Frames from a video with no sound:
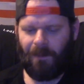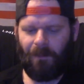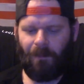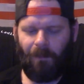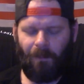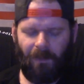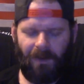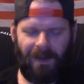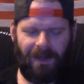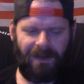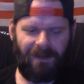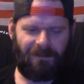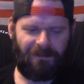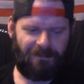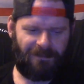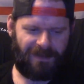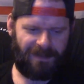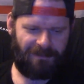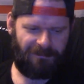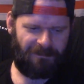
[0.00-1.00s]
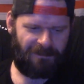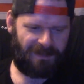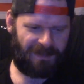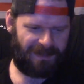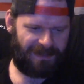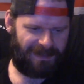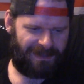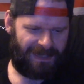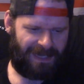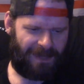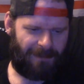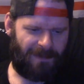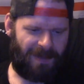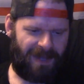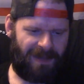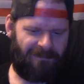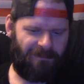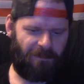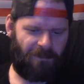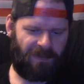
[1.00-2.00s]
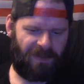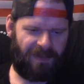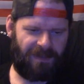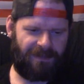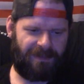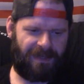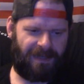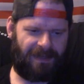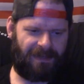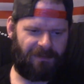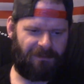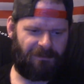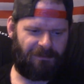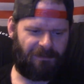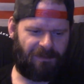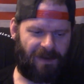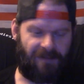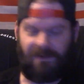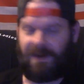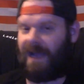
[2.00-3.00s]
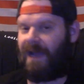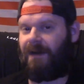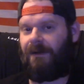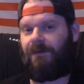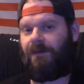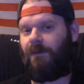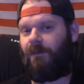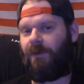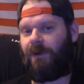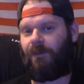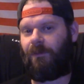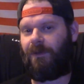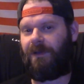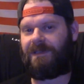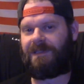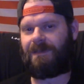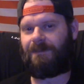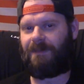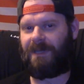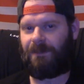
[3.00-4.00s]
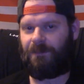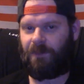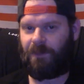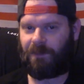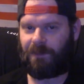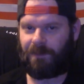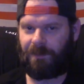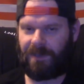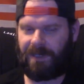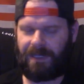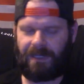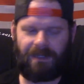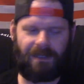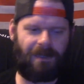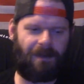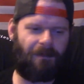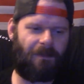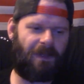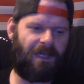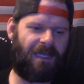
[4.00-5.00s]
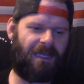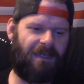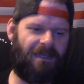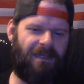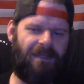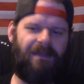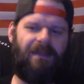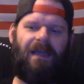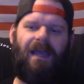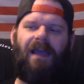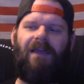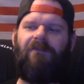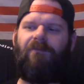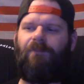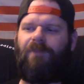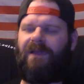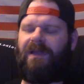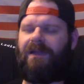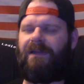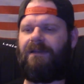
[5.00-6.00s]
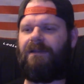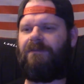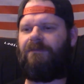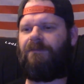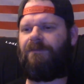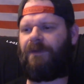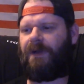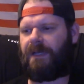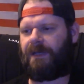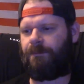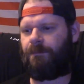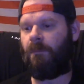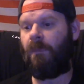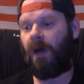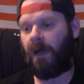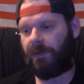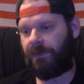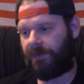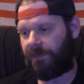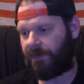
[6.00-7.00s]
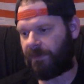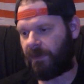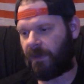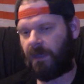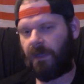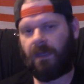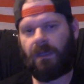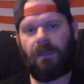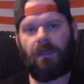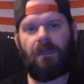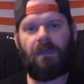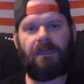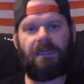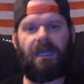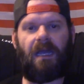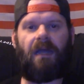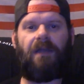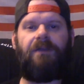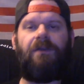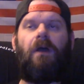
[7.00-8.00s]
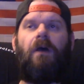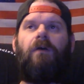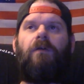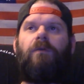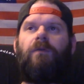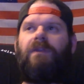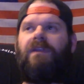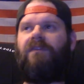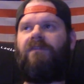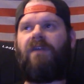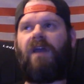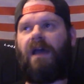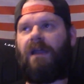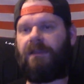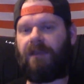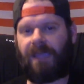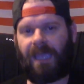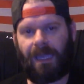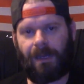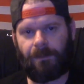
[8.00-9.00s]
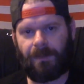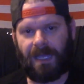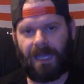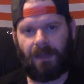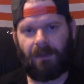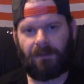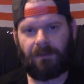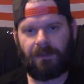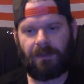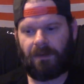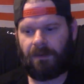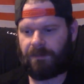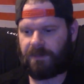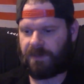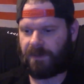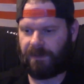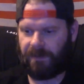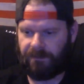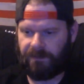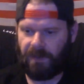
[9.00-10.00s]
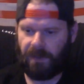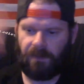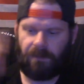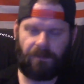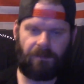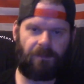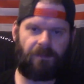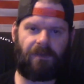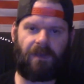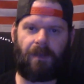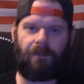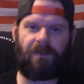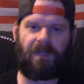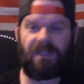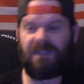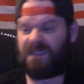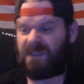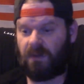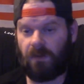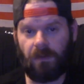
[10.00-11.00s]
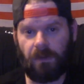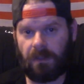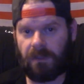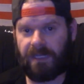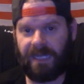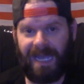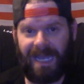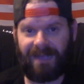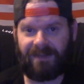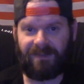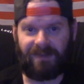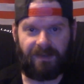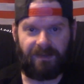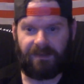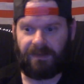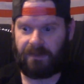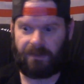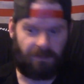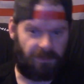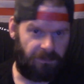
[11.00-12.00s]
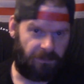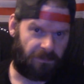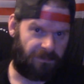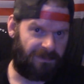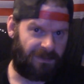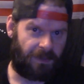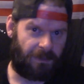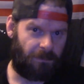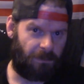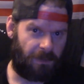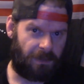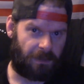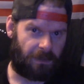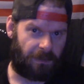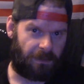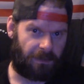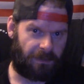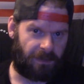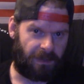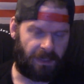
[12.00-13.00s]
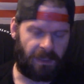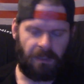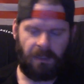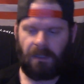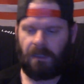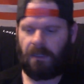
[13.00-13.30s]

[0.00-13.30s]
What a fun fucking game. I haven't played that in forever. I don't know what it was that made me want to play it. And I'm like, and I haven't played it in fucking months. God knows what they've got in the game now. You know, I'm sure they've done all sorts of updates. It's still early access. Like, they're still fucking working on the thing.